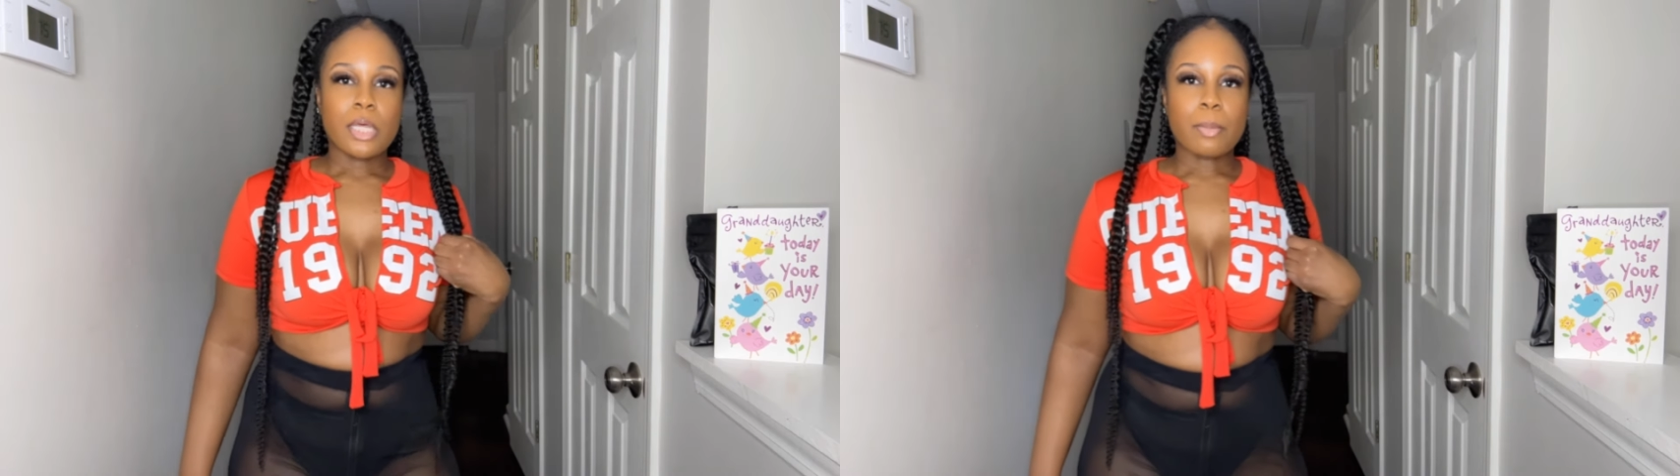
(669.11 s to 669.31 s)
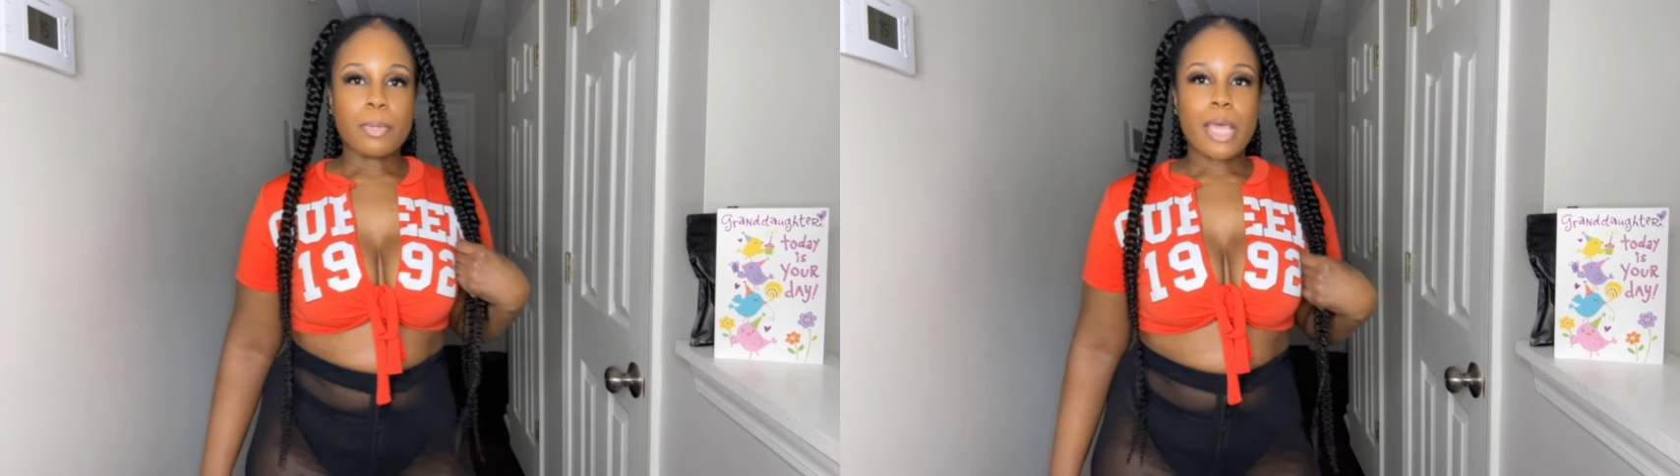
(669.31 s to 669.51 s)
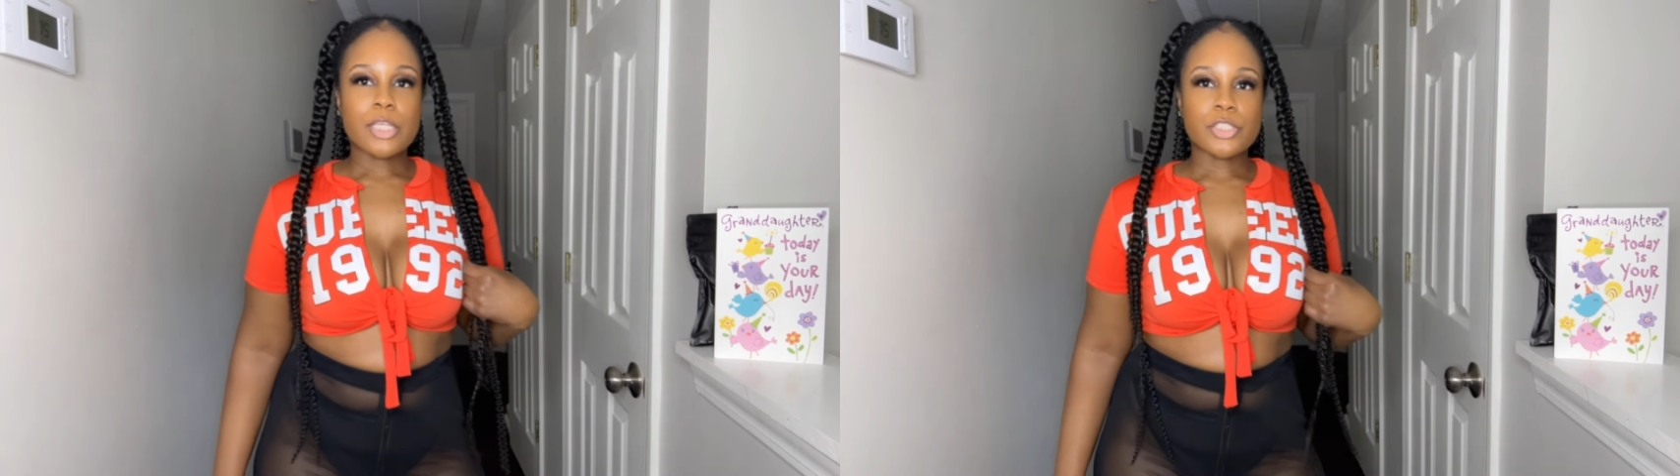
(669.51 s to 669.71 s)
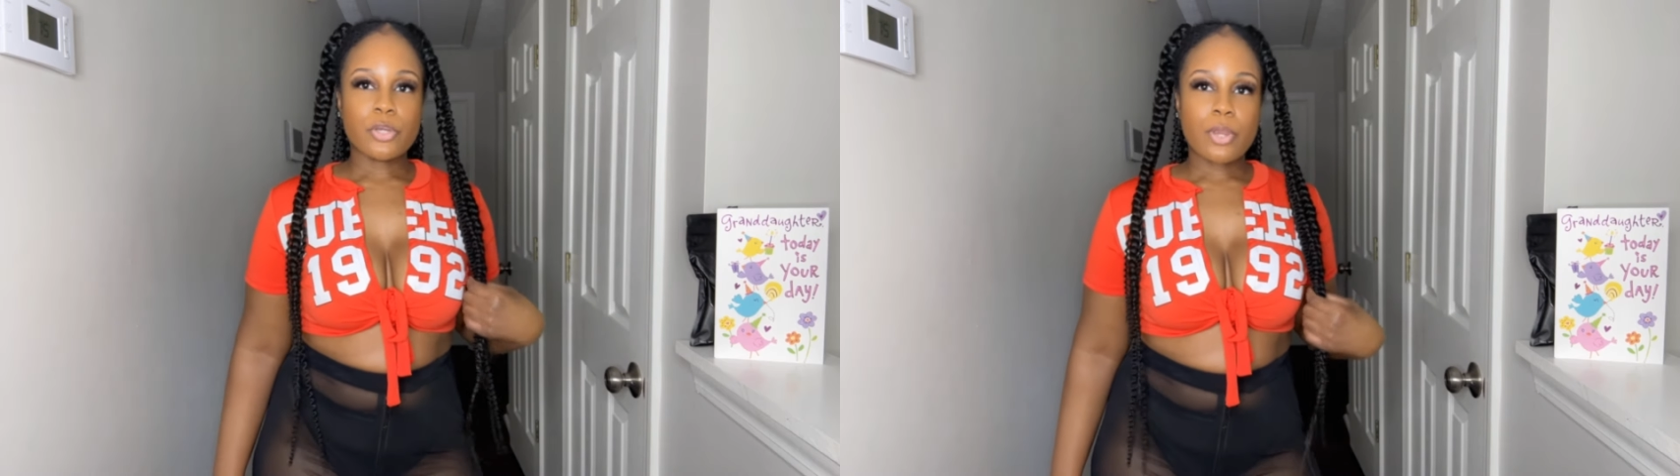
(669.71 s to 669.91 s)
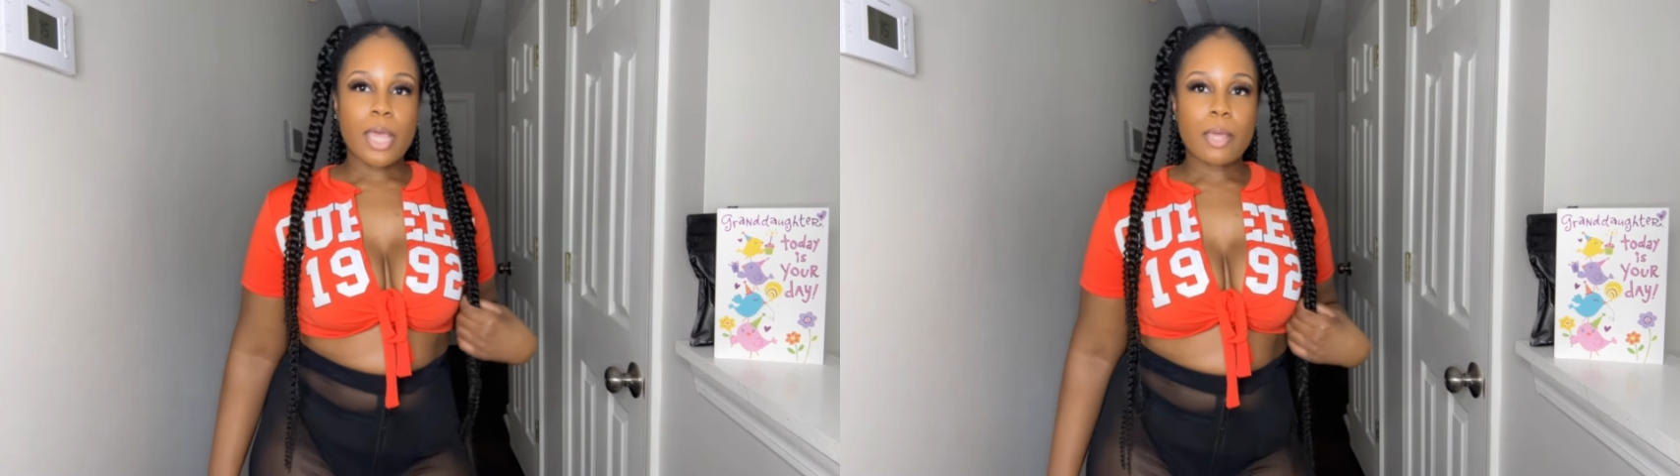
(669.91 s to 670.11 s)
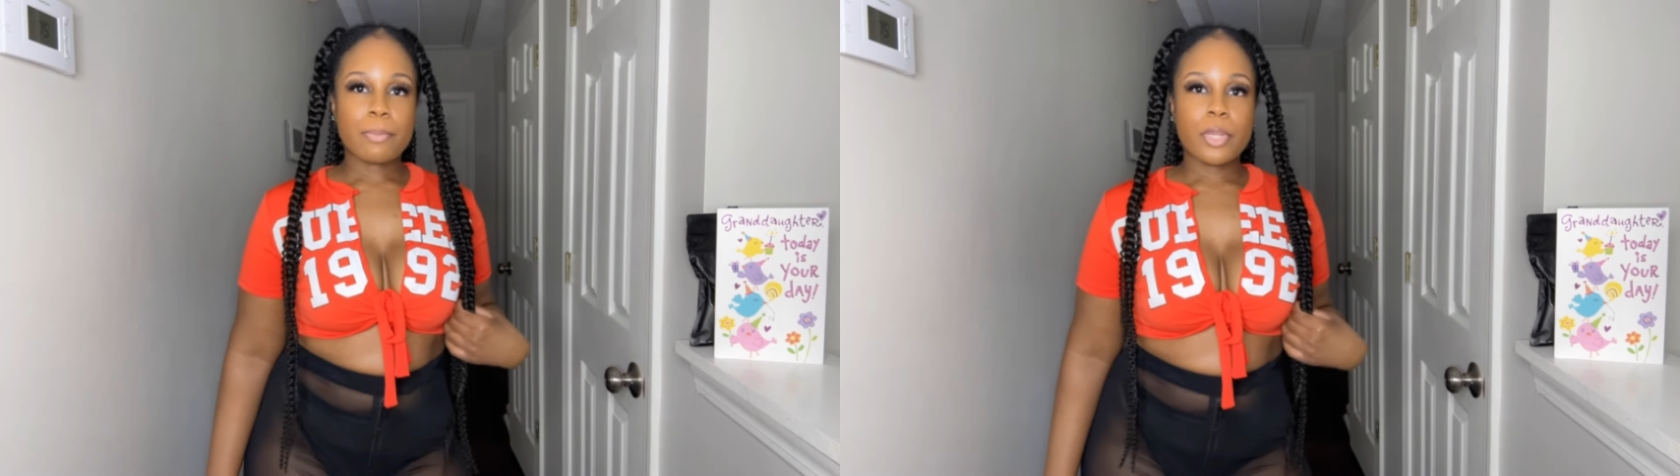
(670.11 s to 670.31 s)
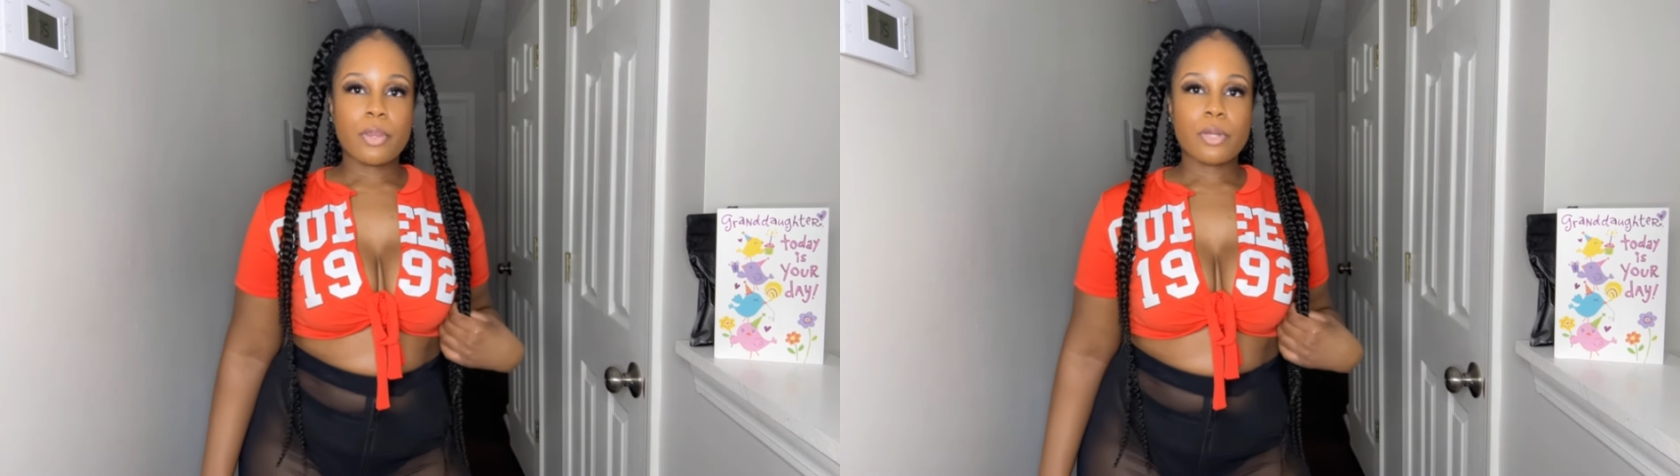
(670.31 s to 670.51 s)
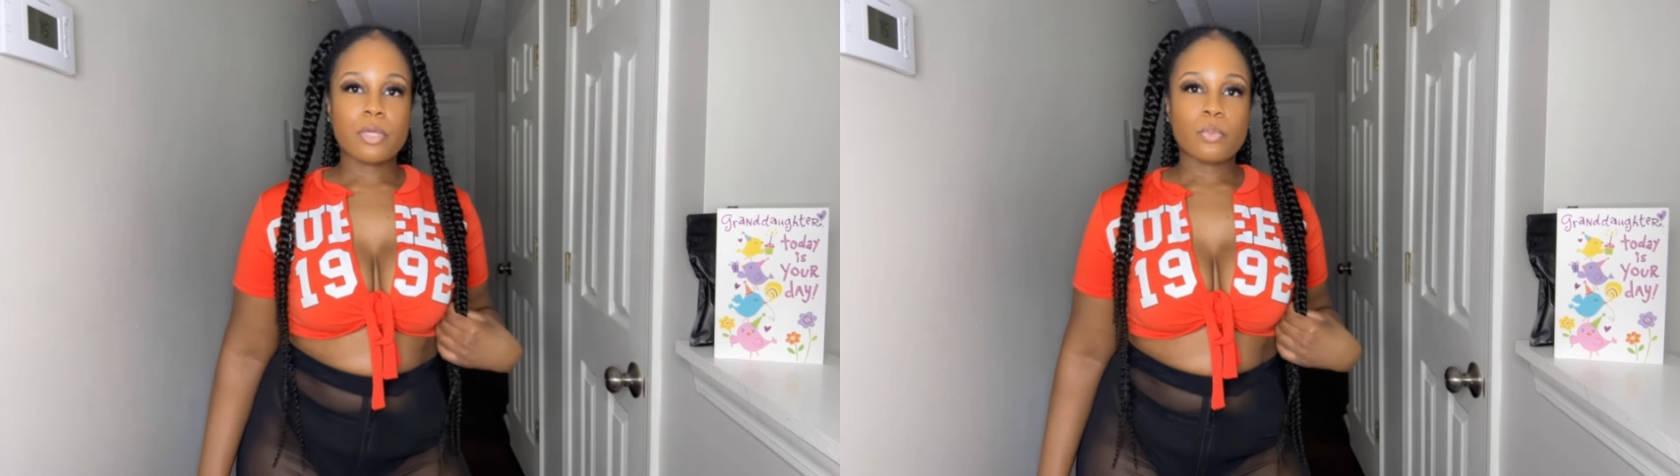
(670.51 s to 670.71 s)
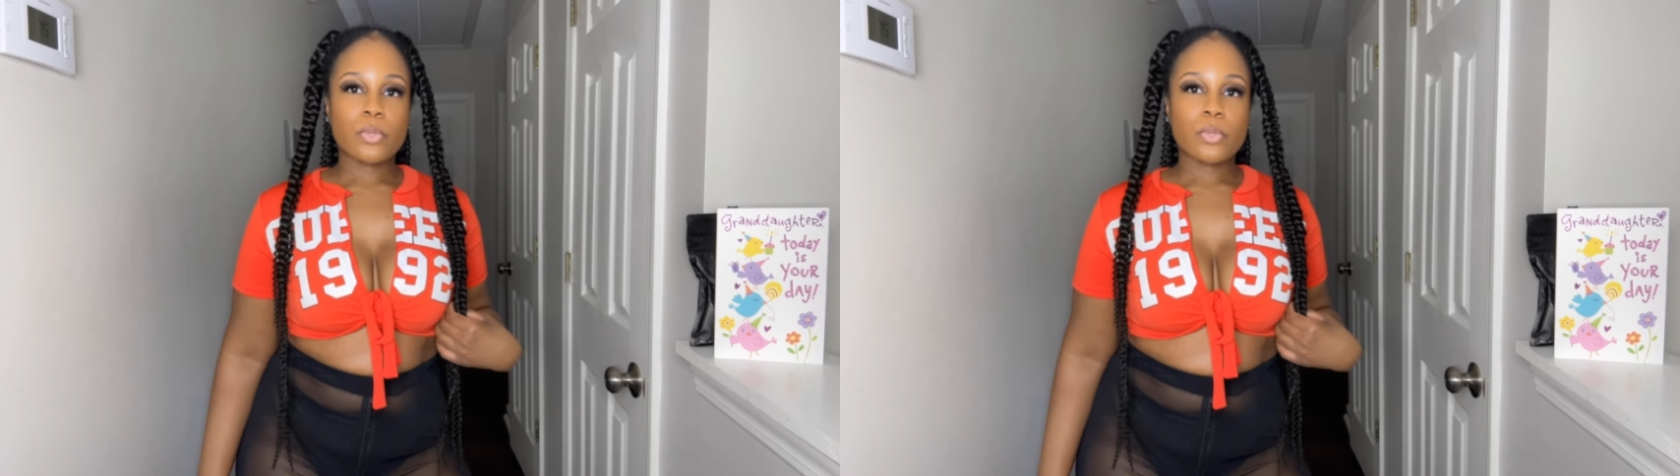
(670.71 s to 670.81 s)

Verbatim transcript: A black shirt I pair it up